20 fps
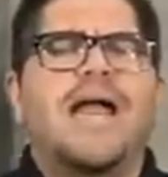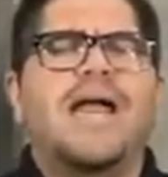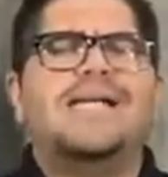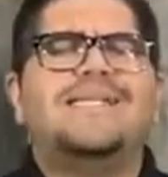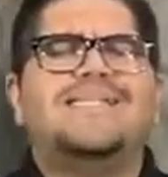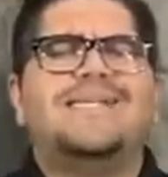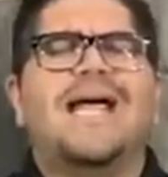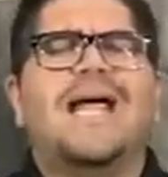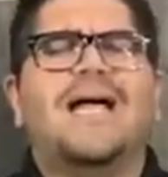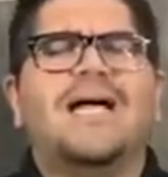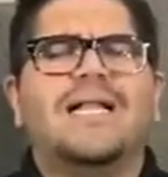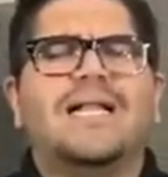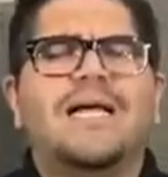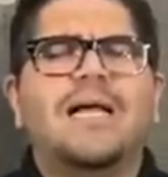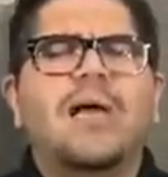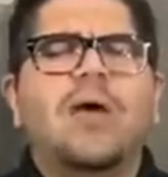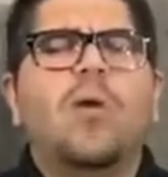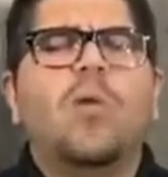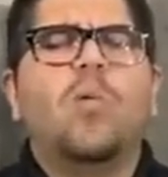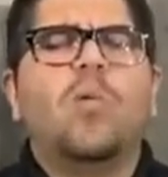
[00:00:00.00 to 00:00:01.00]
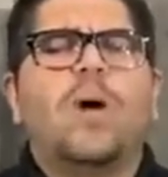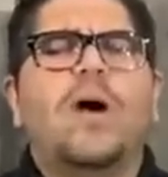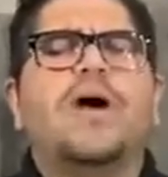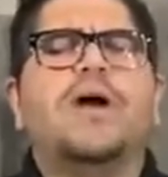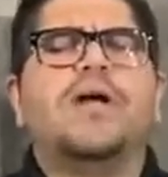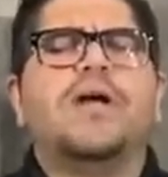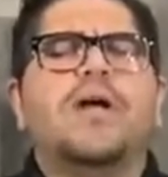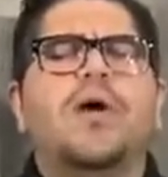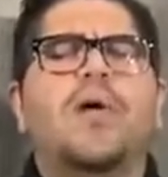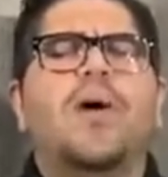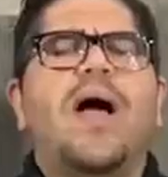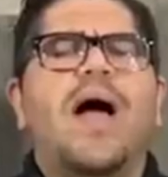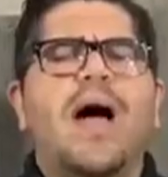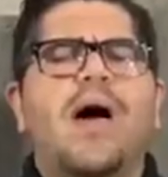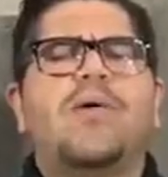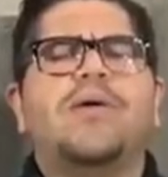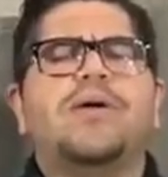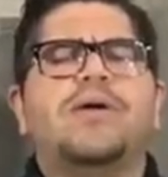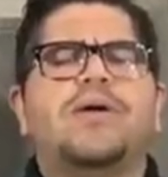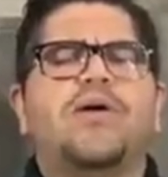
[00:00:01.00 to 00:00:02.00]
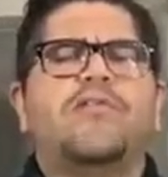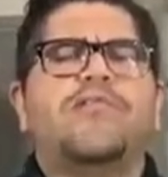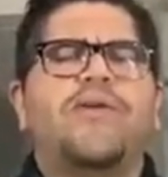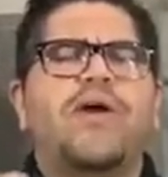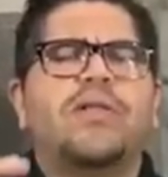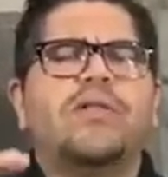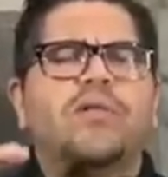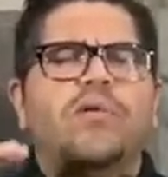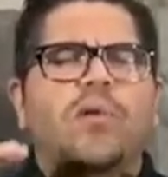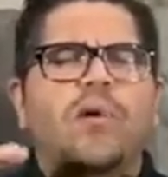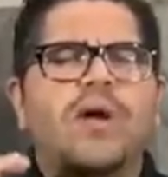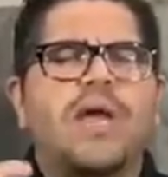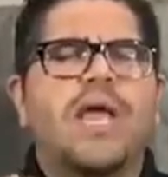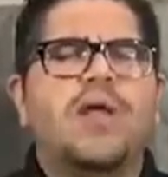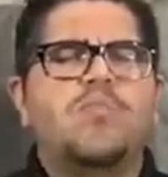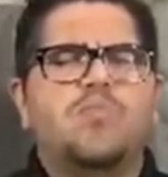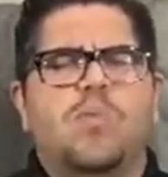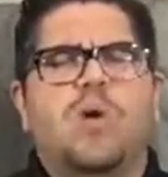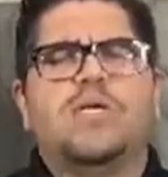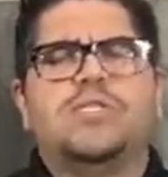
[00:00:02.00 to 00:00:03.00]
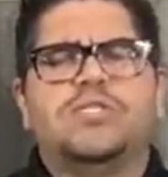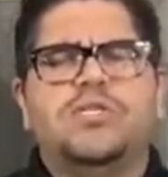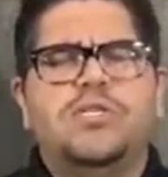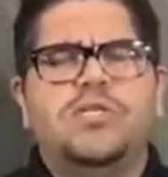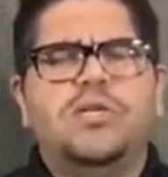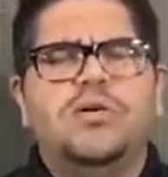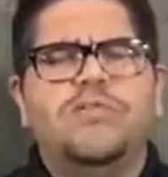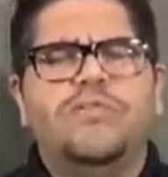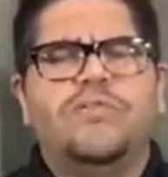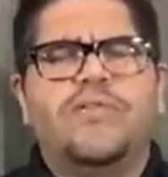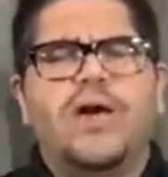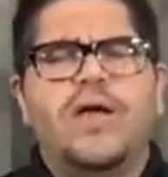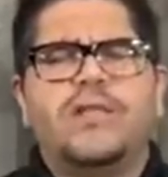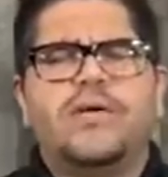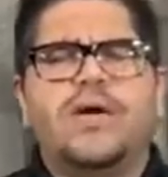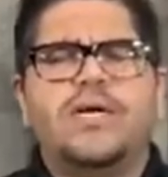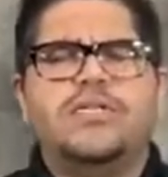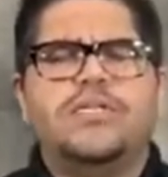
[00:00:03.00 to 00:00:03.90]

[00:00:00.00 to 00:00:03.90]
exactly where to go, how to go, Father, Lord, and what to do, Father,